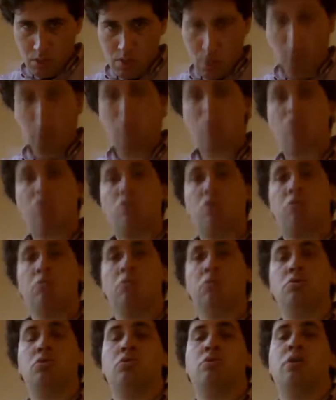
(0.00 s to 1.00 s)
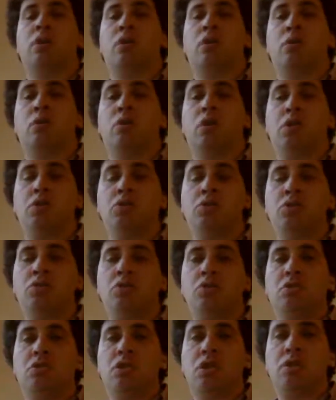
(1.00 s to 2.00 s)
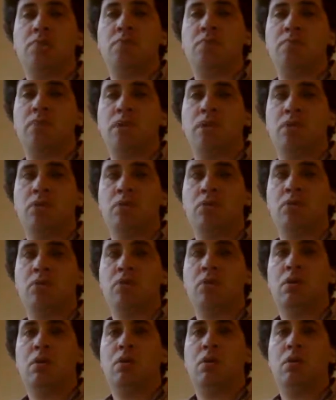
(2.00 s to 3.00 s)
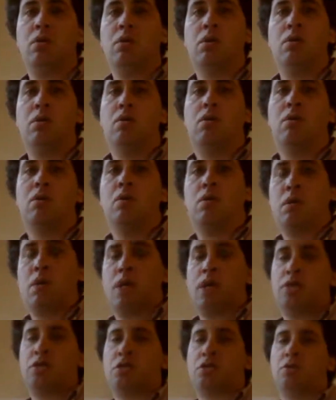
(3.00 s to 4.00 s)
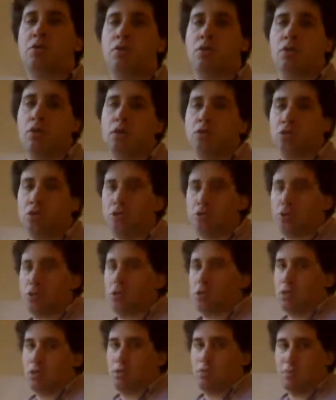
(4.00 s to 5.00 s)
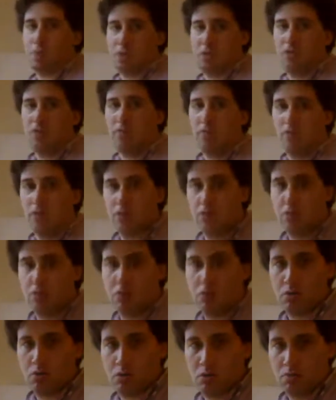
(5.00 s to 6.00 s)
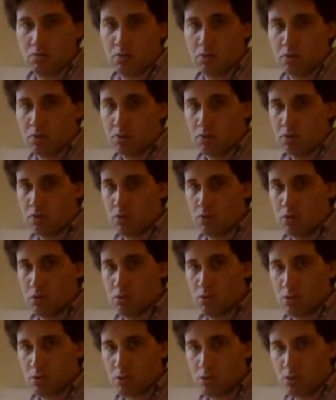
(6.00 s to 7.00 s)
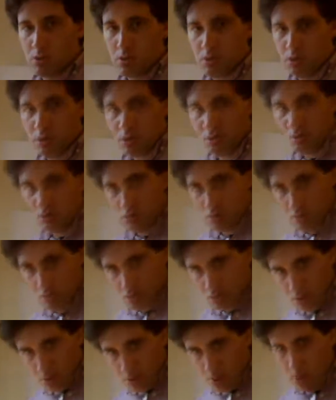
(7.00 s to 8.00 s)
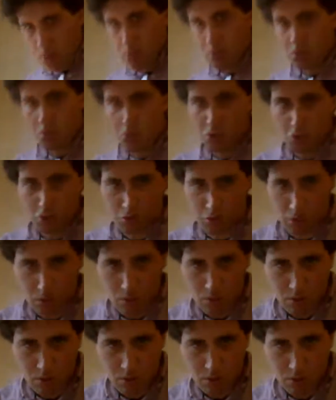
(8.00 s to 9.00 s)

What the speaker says: It's insurance that costs the same amount as it costs in expected value terms to the insurer.